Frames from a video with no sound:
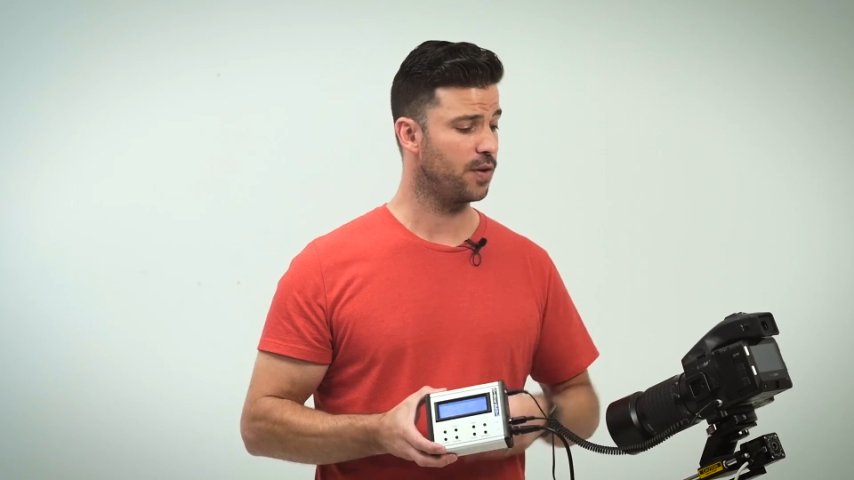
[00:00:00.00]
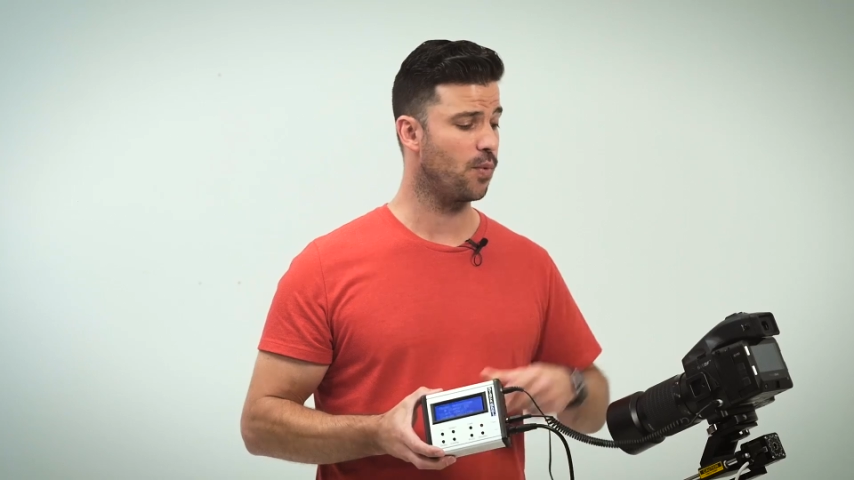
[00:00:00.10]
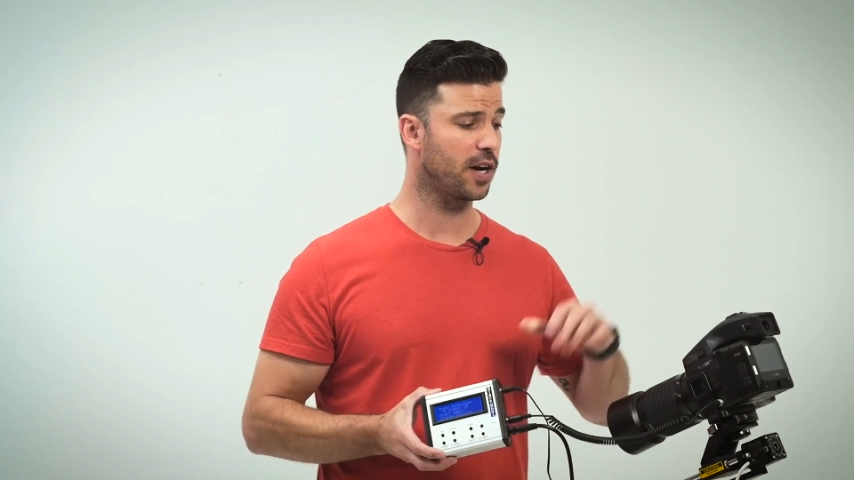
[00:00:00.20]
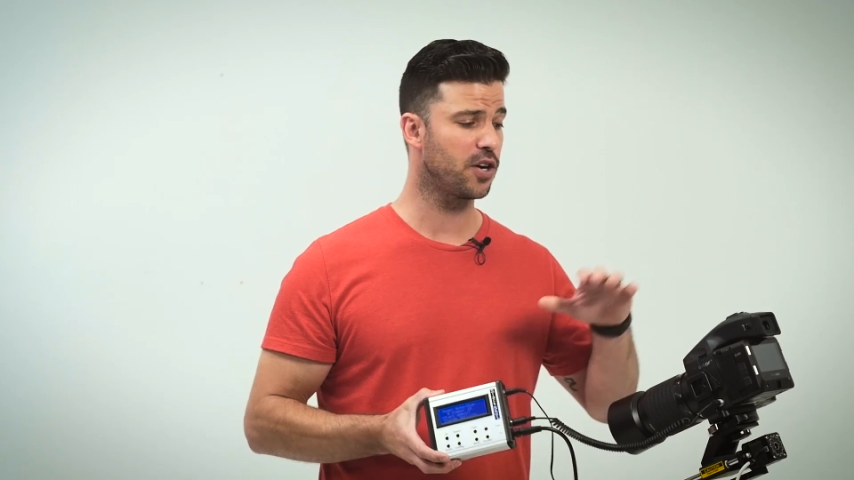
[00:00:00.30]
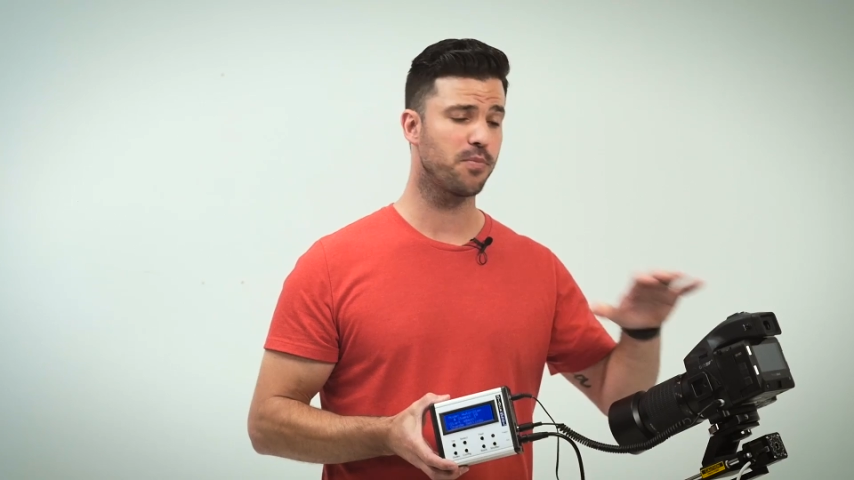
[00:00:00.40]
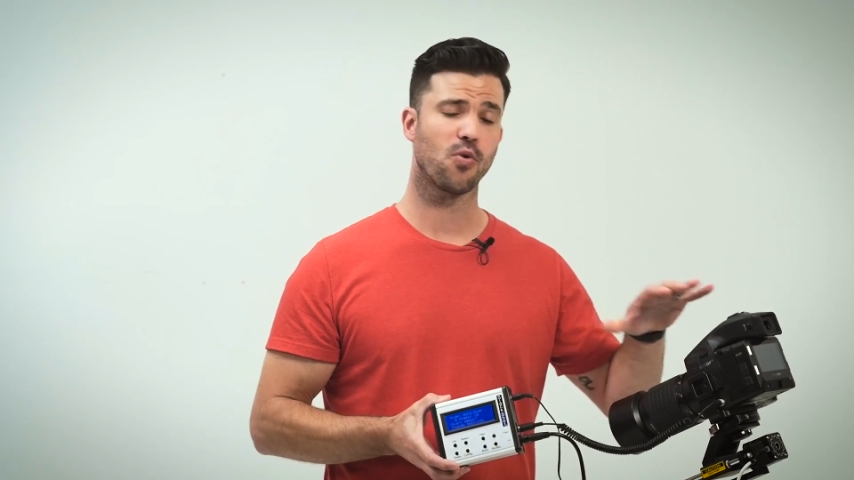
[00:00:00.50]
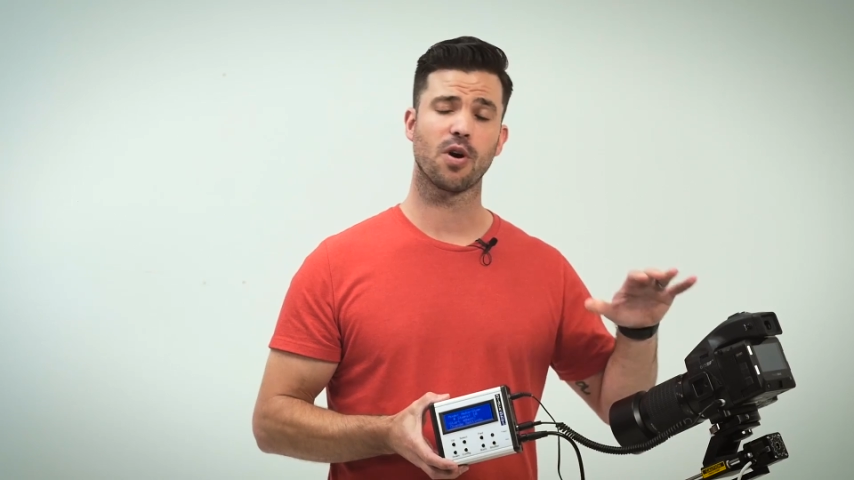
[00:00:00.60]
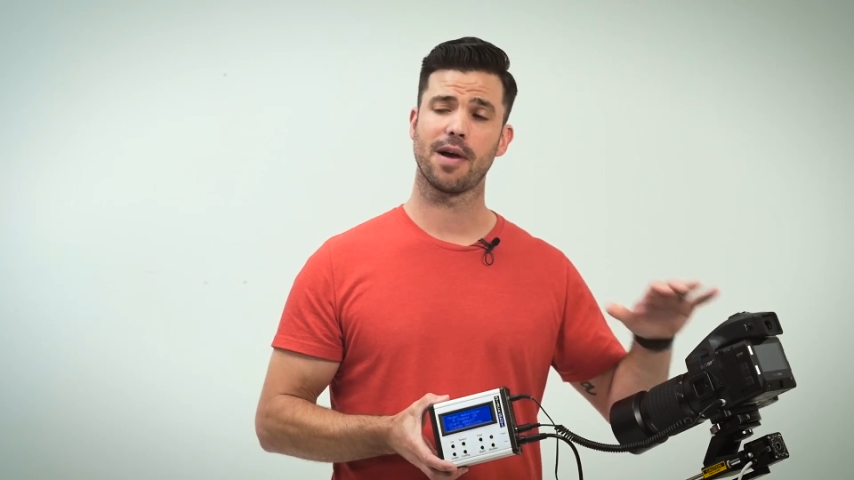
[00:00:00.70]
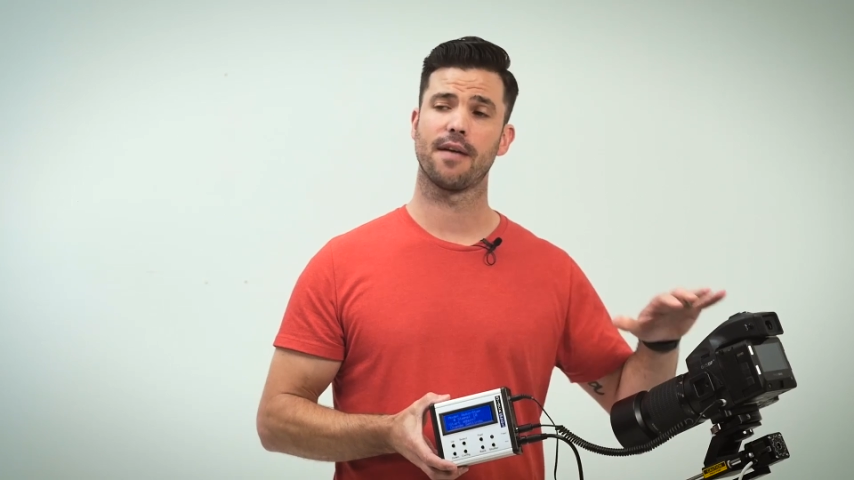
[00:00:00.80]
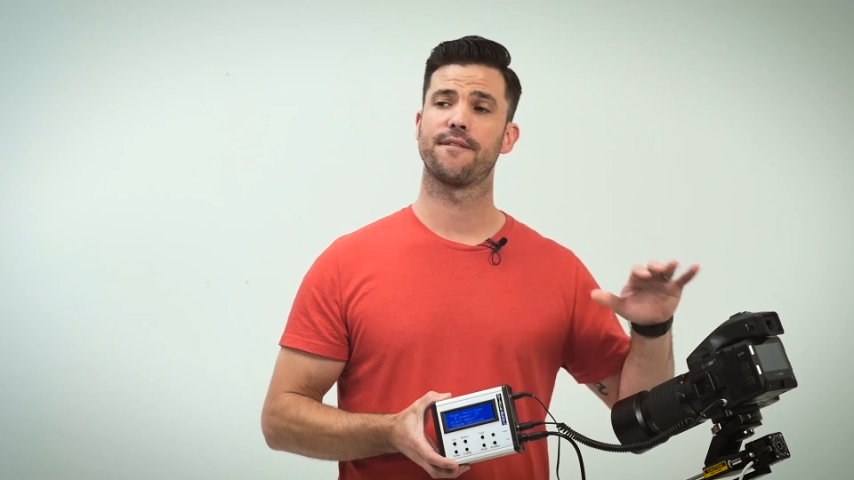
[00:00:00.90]
If you want to know
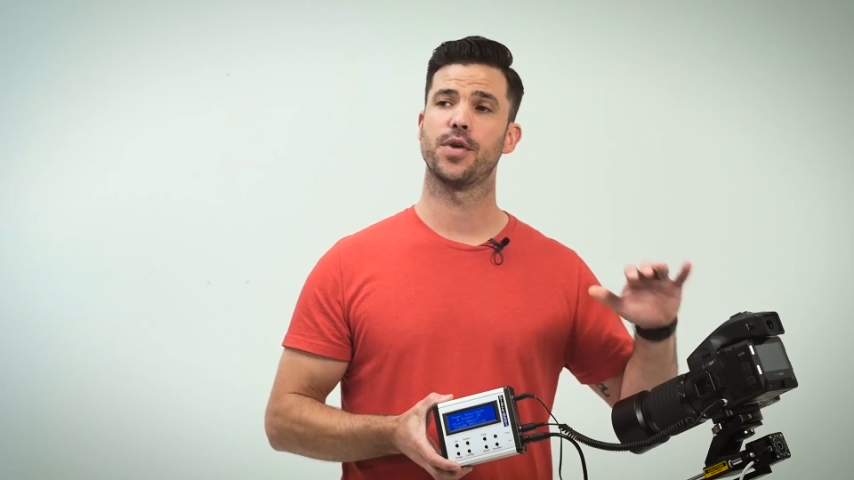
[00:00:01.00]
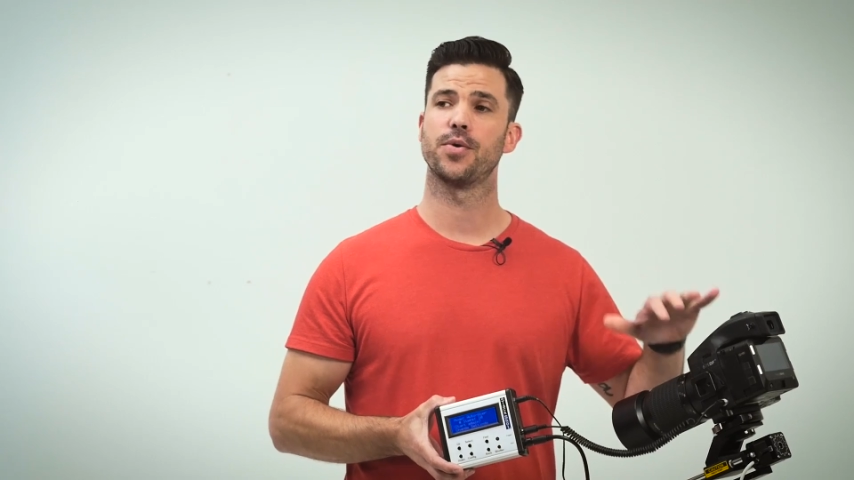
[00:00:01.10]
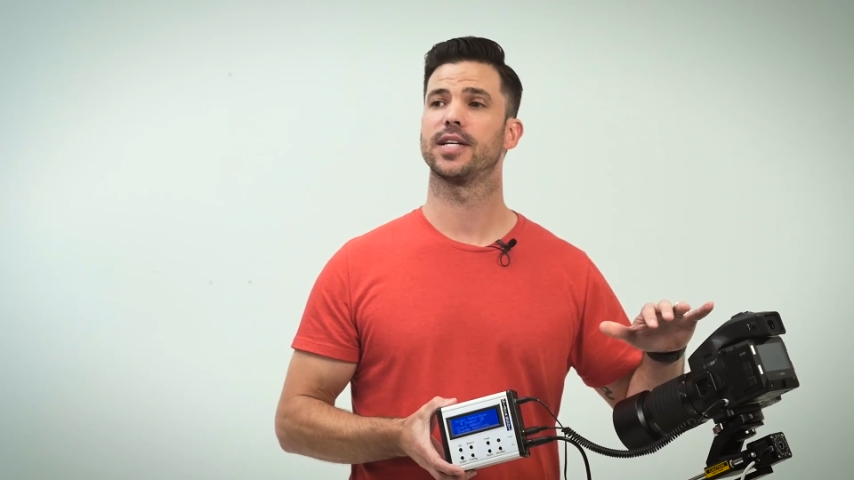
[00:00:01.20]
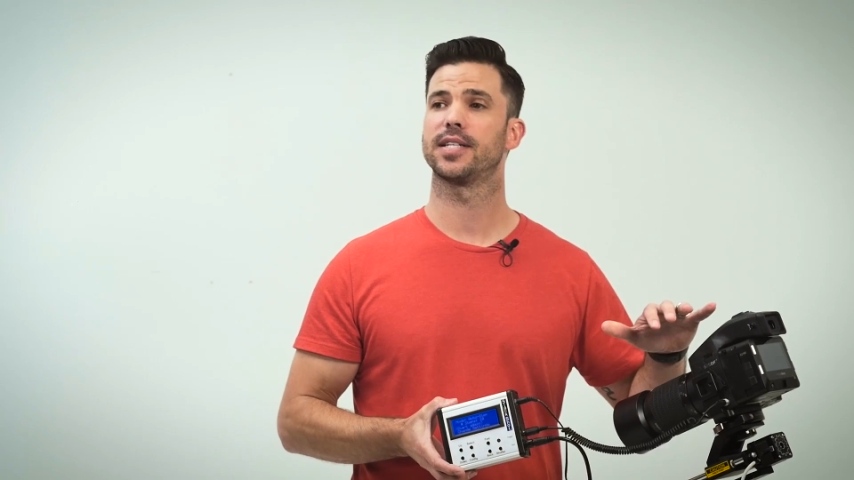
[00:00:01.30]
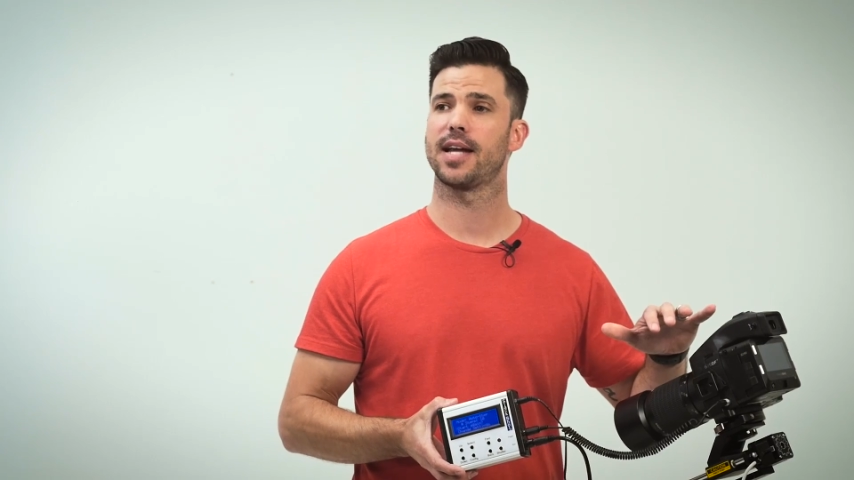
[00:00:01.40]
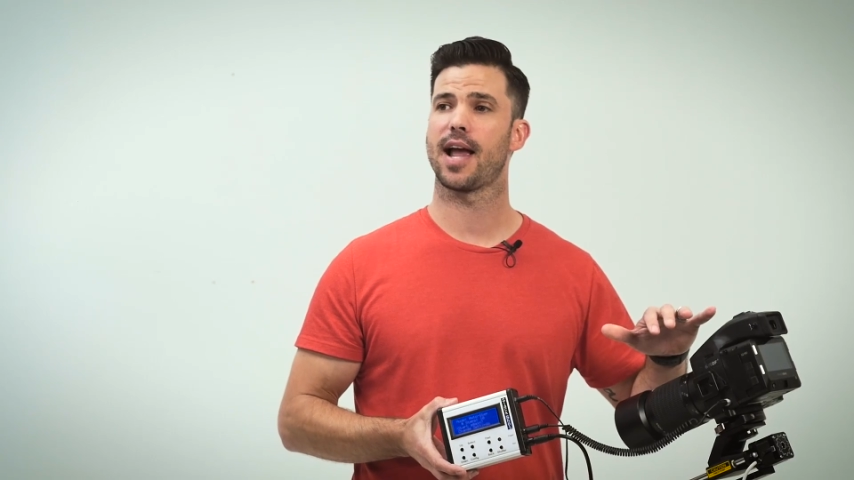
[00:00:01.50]
more about focus